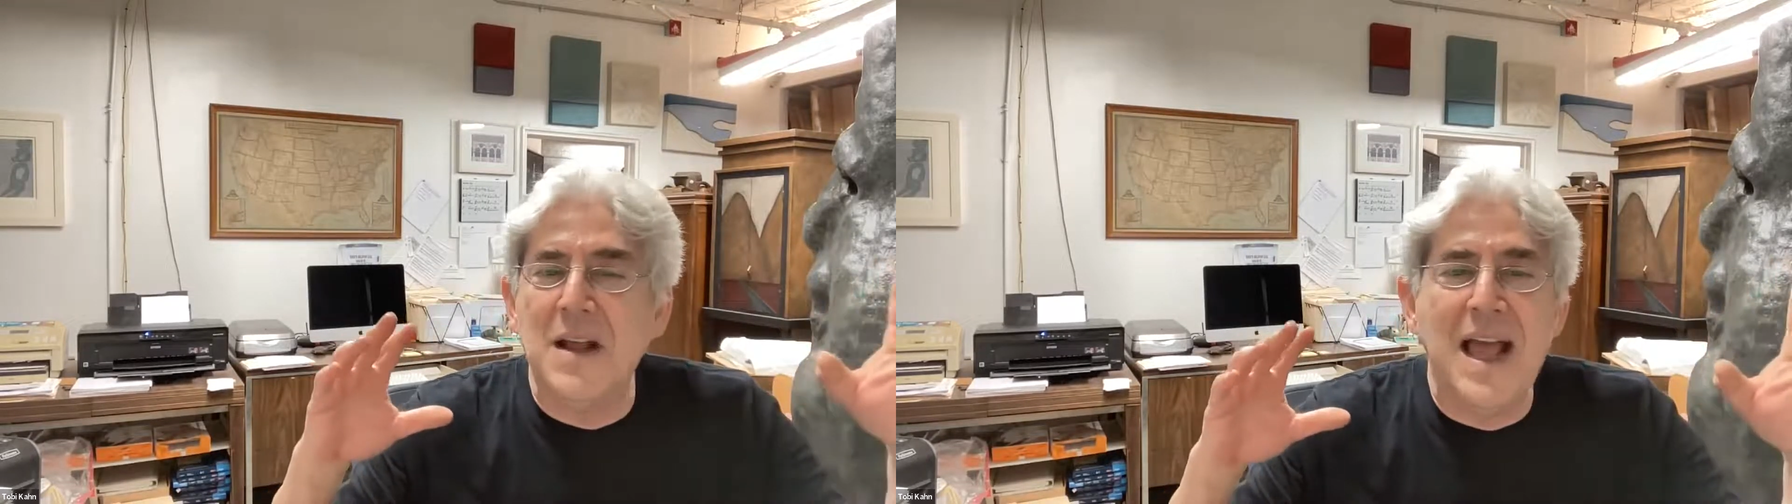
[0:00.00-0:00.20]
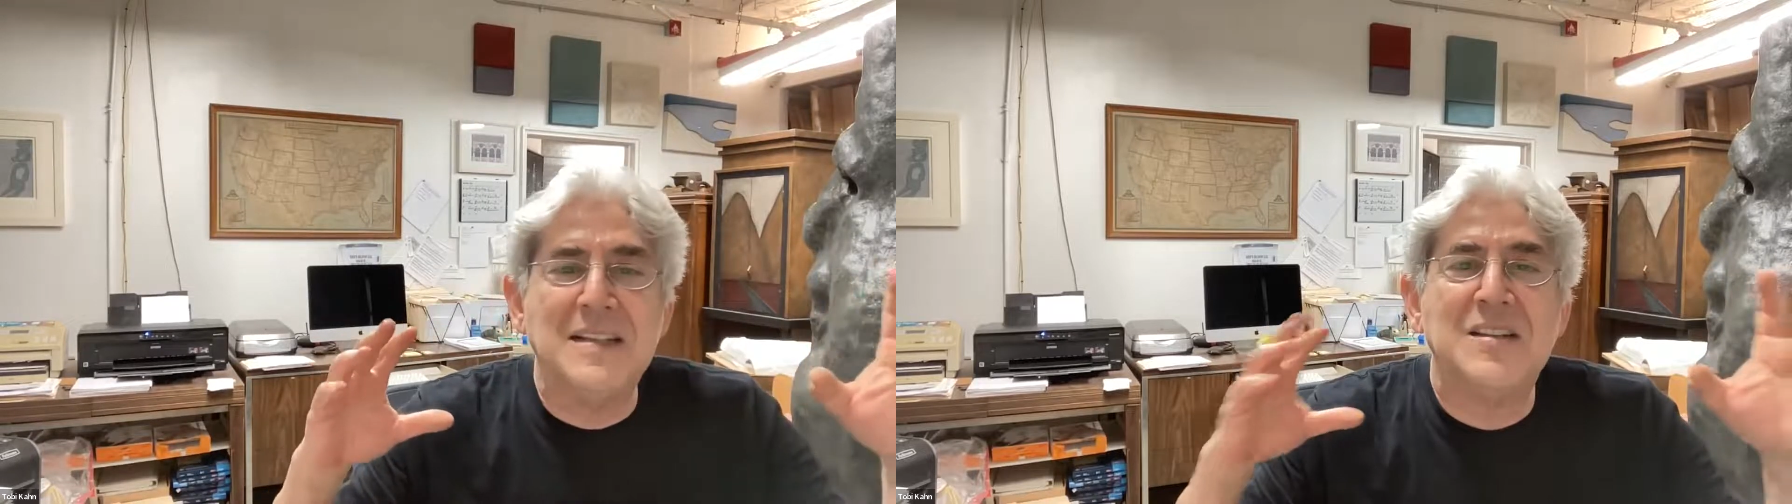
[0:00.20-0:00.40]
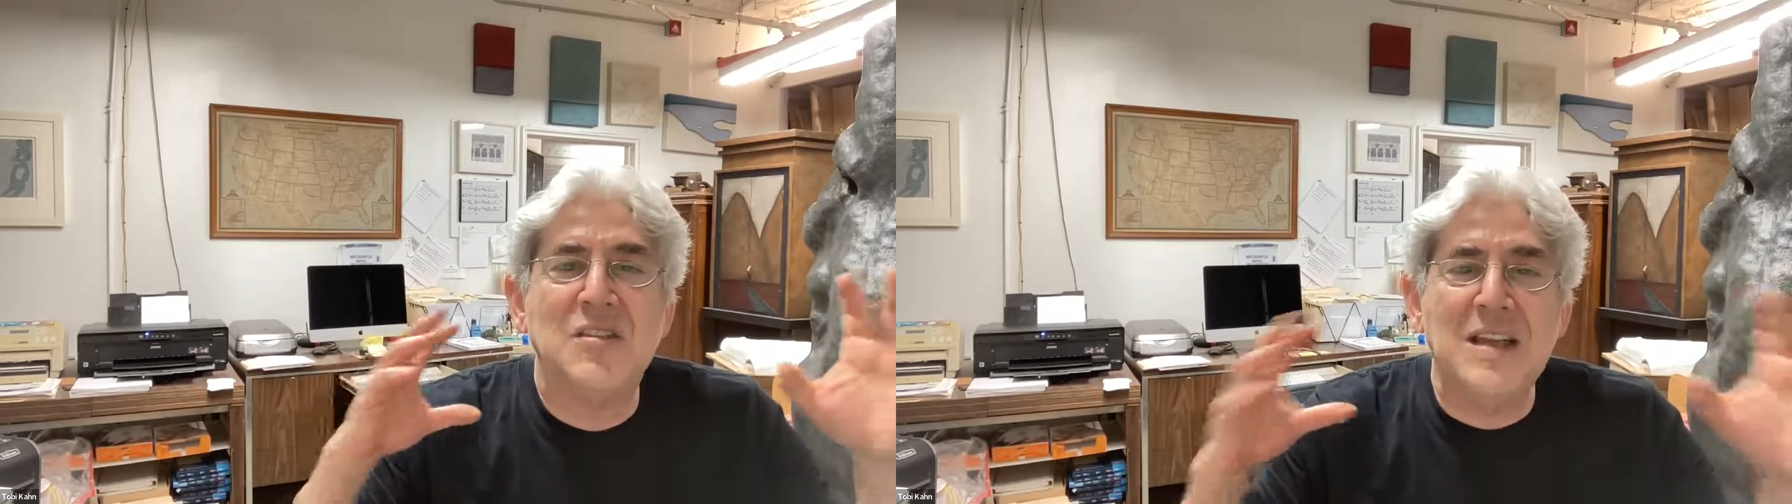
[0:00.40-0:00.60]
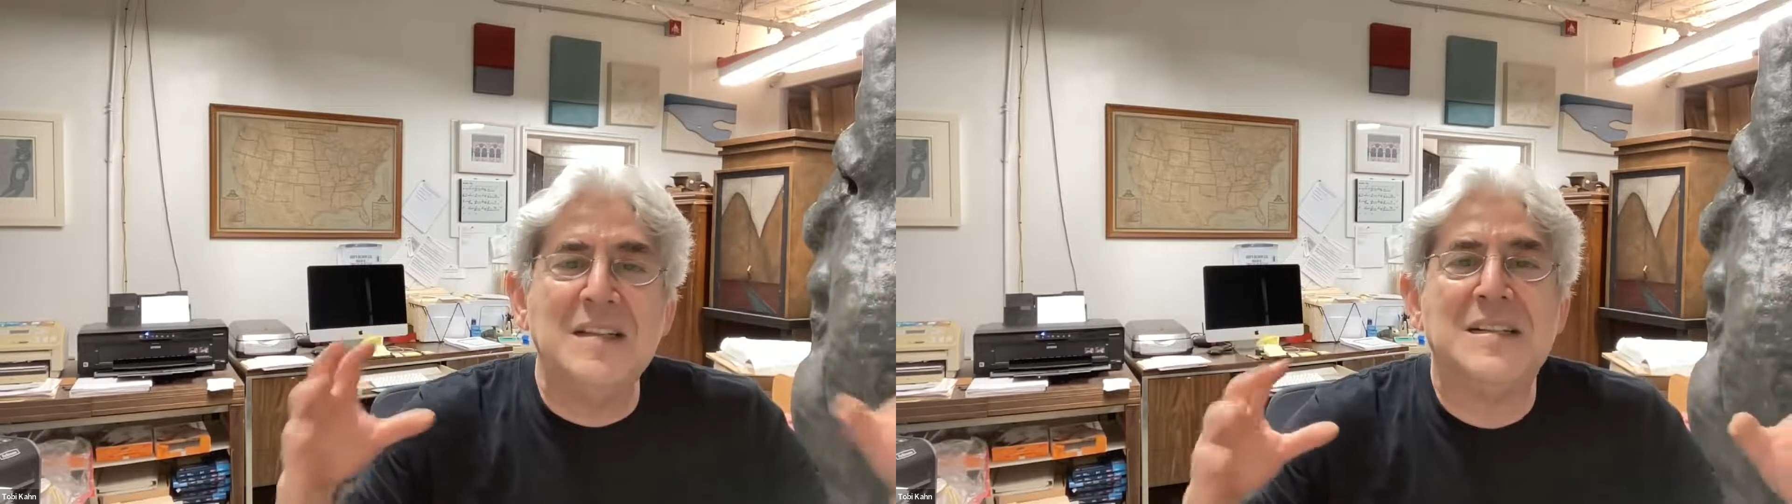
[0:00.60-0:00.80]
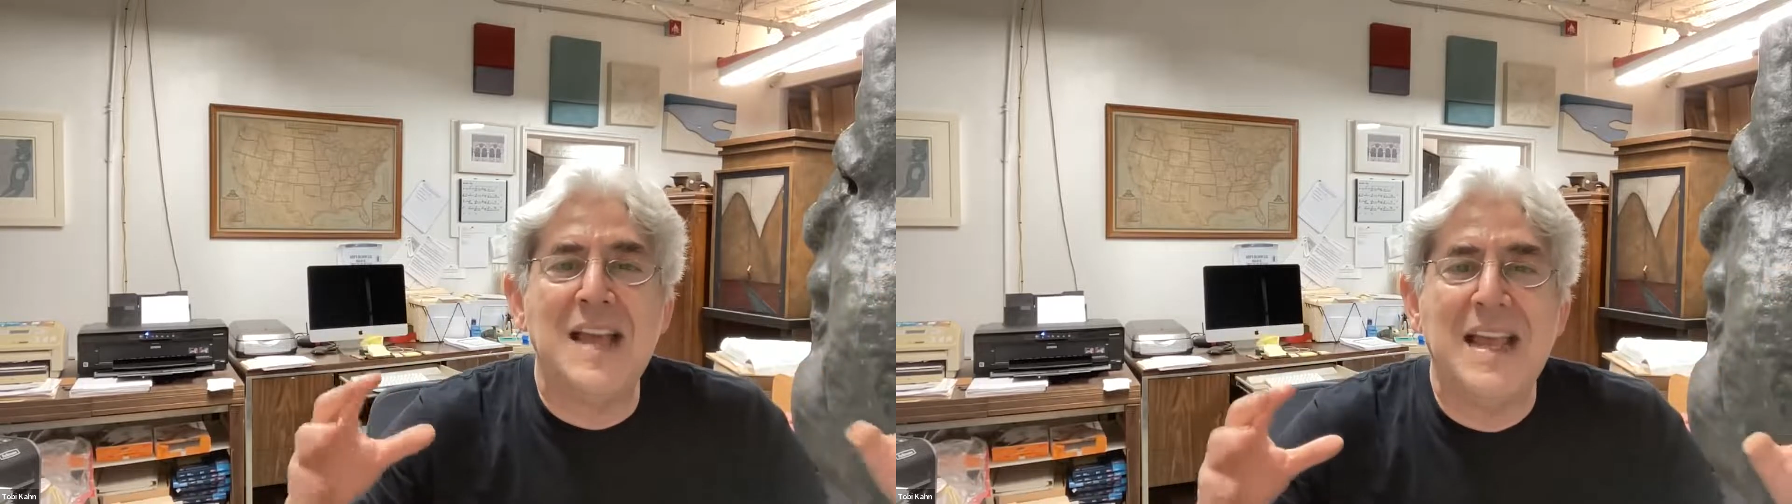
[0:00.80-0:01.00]
has
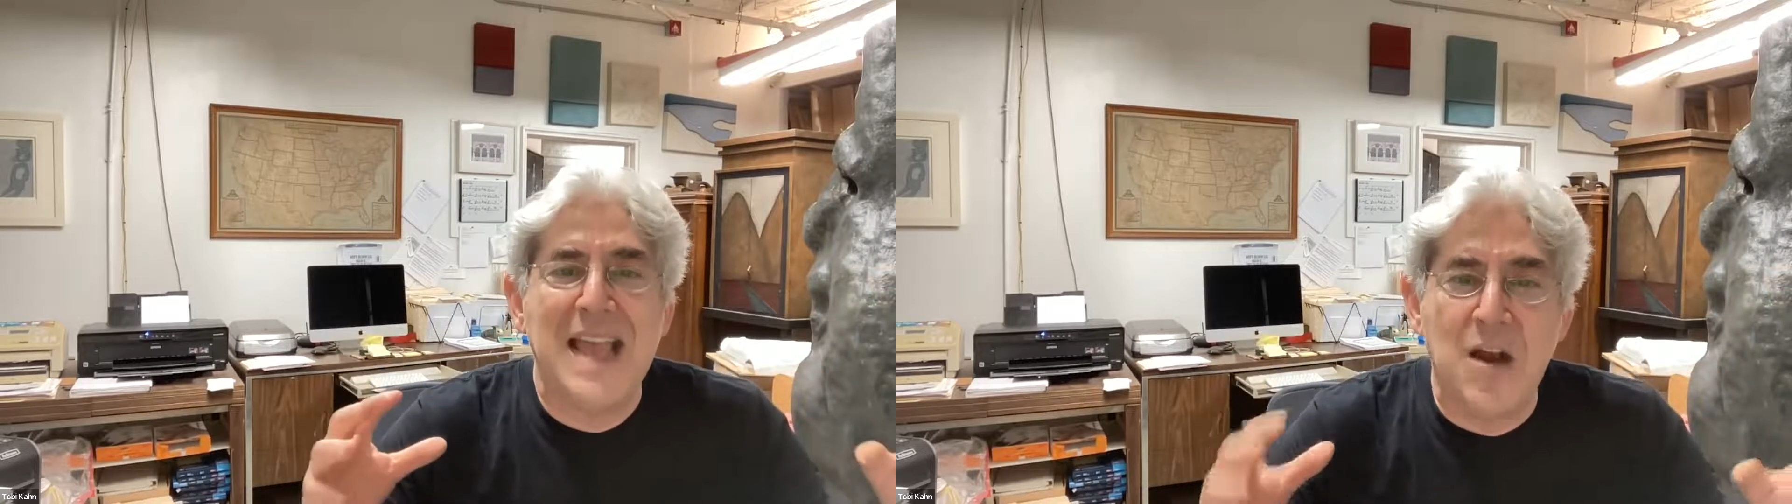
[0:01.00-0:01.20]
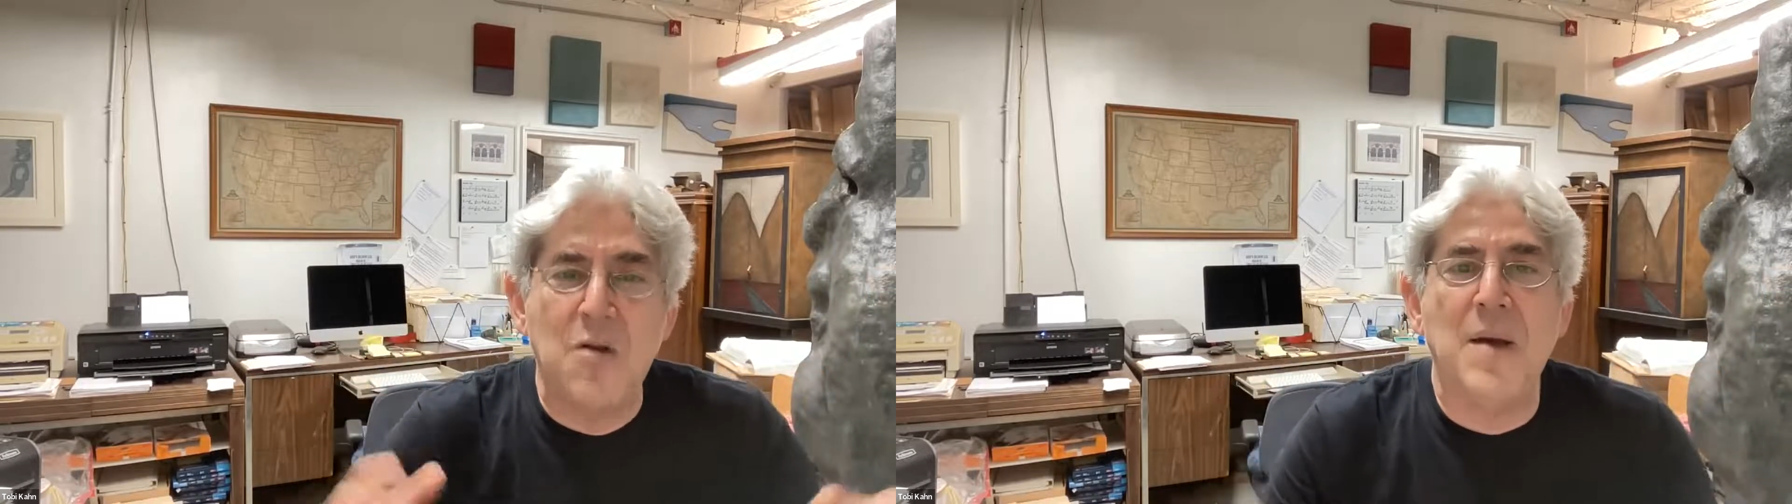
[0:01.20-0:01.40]
things they care